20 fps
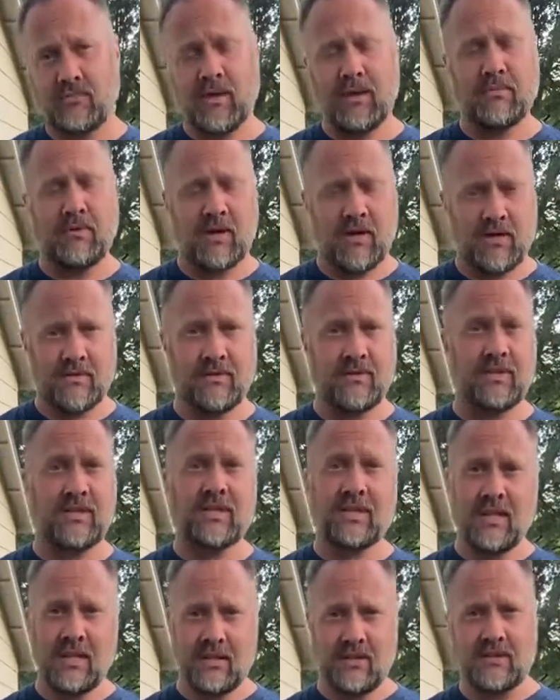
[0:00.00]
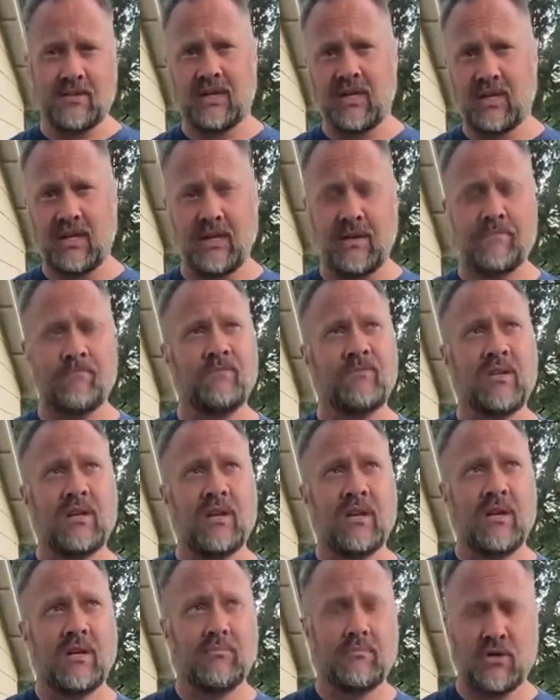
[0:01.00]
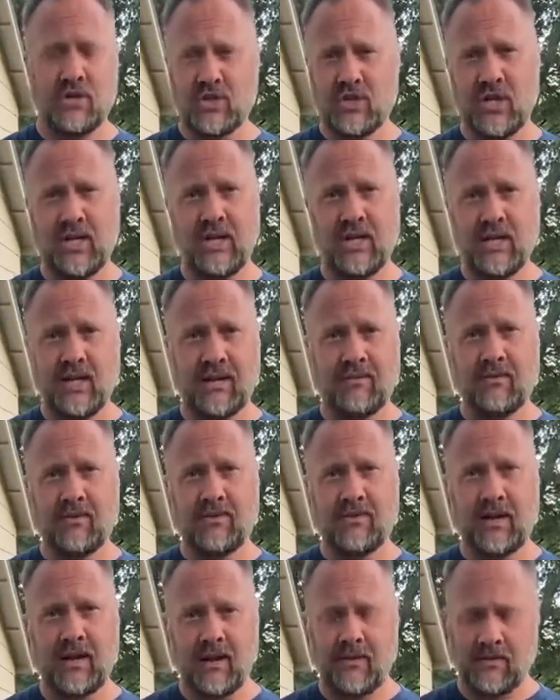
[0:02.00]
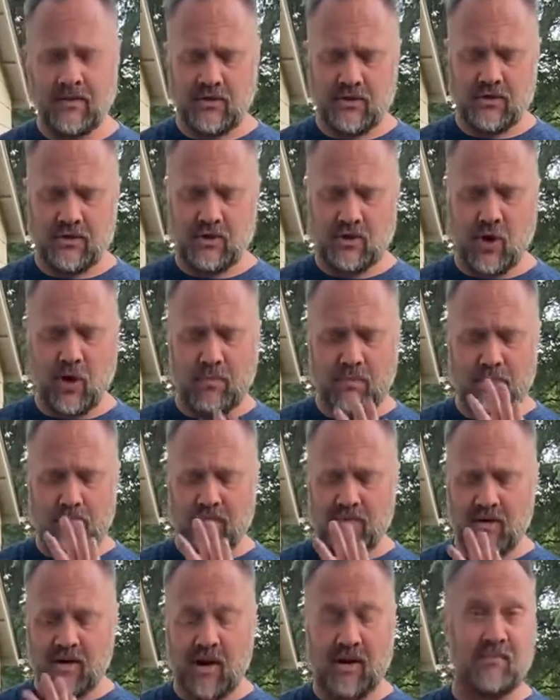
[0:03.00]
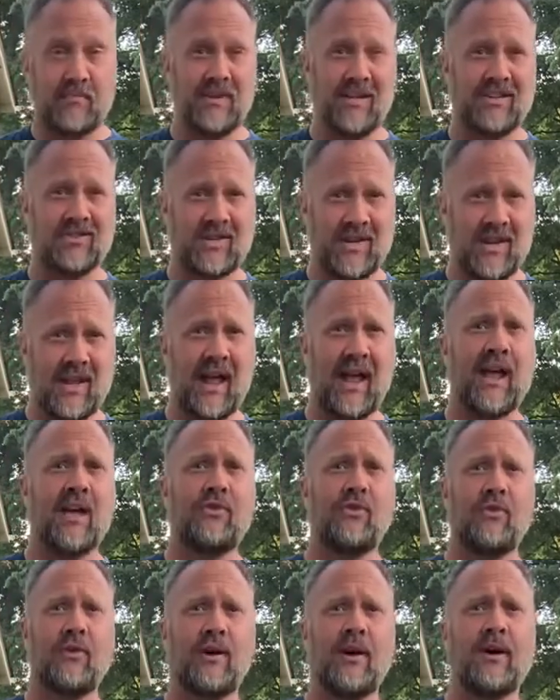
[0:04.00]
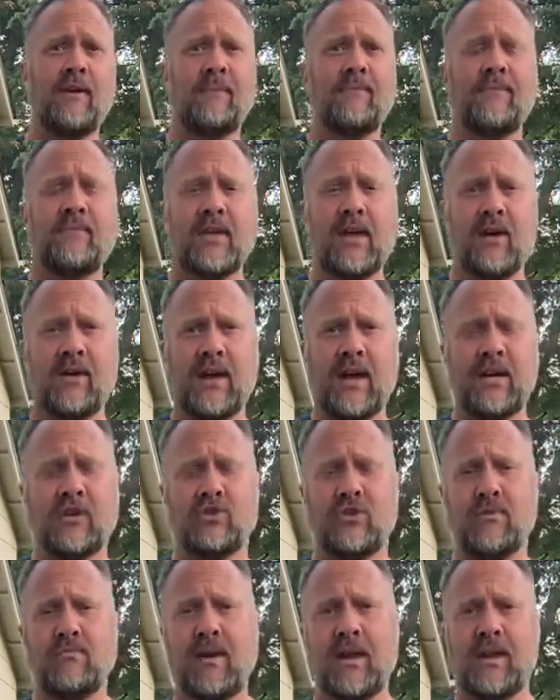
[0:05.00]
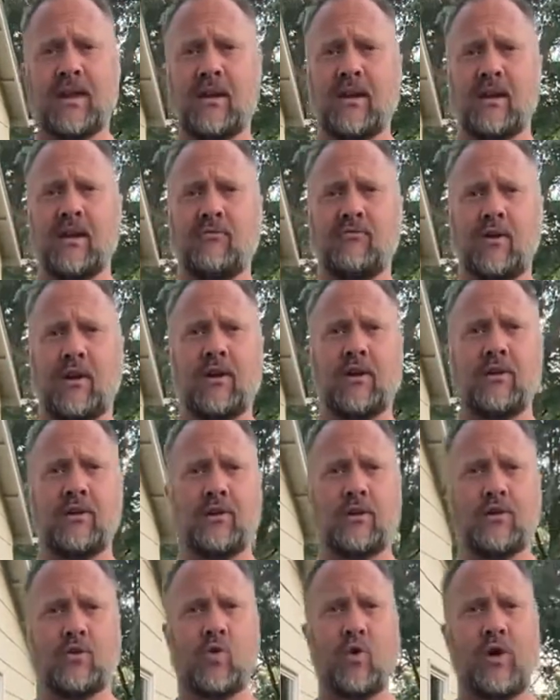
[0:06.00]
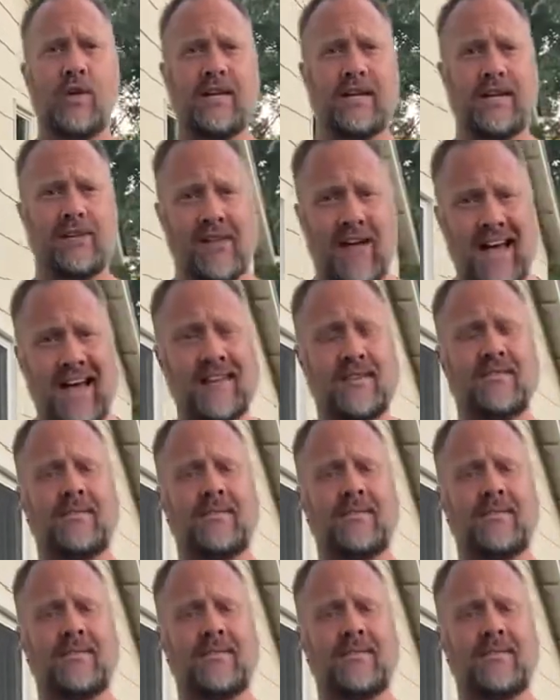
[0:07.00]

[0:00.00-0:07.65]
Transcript: And because of the CNC machining and everything, and then the scope companies like Athlon, they're actually making very good quality glass